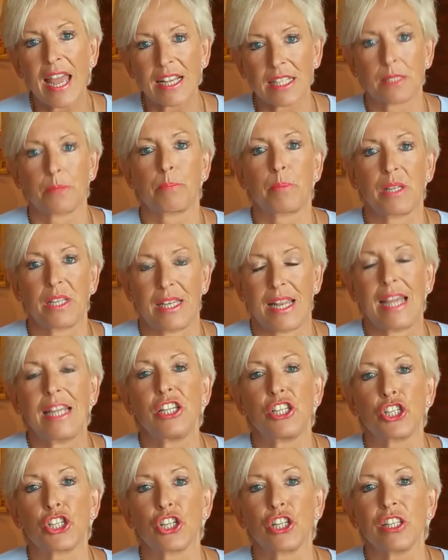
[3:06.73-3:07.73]

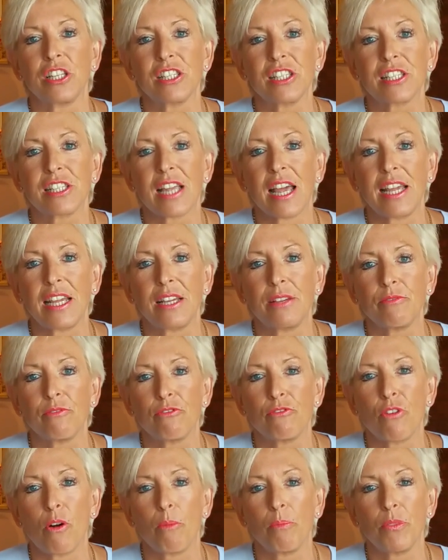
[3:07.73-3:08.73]
explanation that's taken
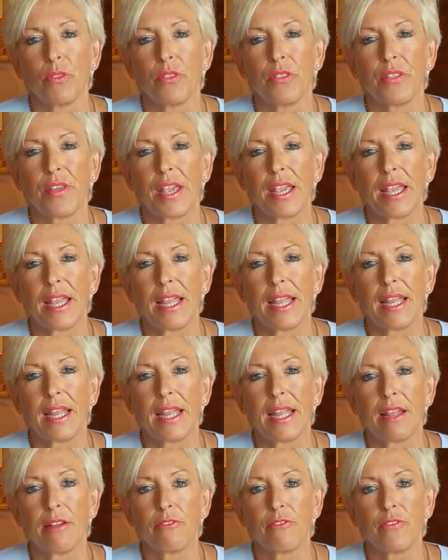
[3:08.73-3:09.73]
from
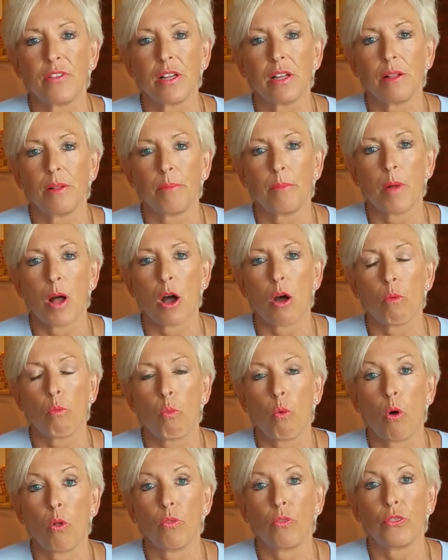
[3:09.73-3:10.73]
the film
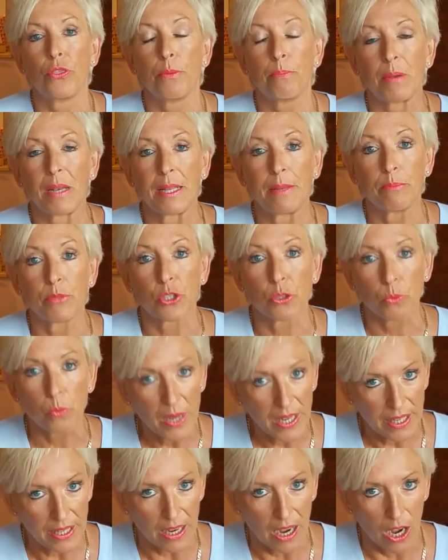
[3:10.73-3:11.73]
What the Bleep Do
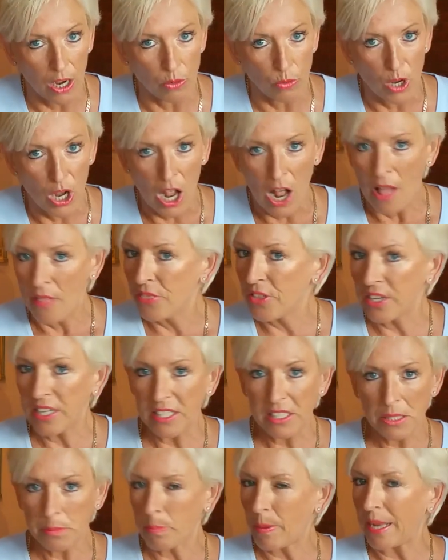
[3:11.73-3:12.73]
We Know, that
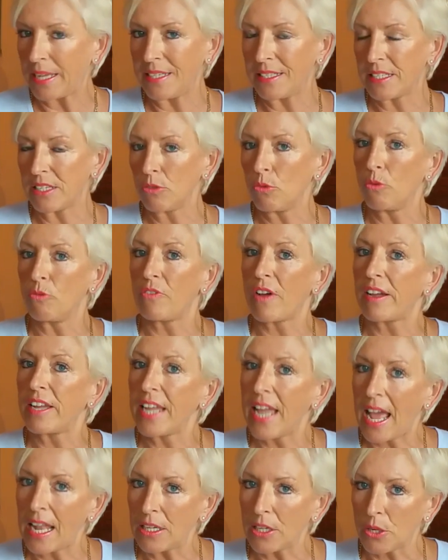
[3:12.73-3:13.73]
explains it all
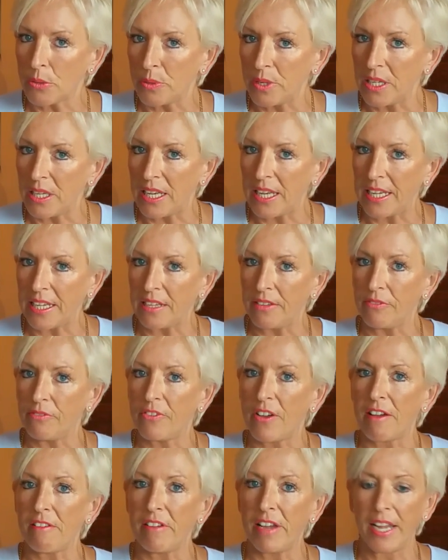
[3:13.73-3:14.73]
very eloquently and
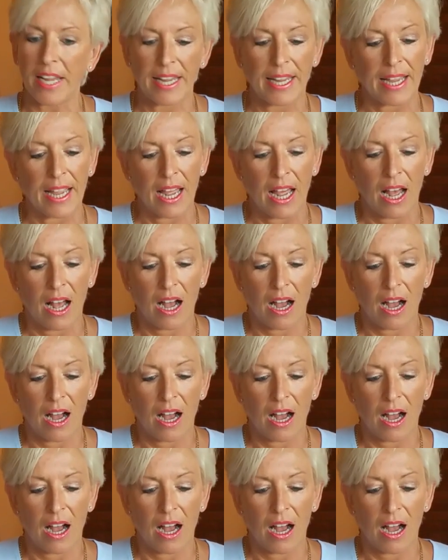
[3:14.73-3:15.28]
very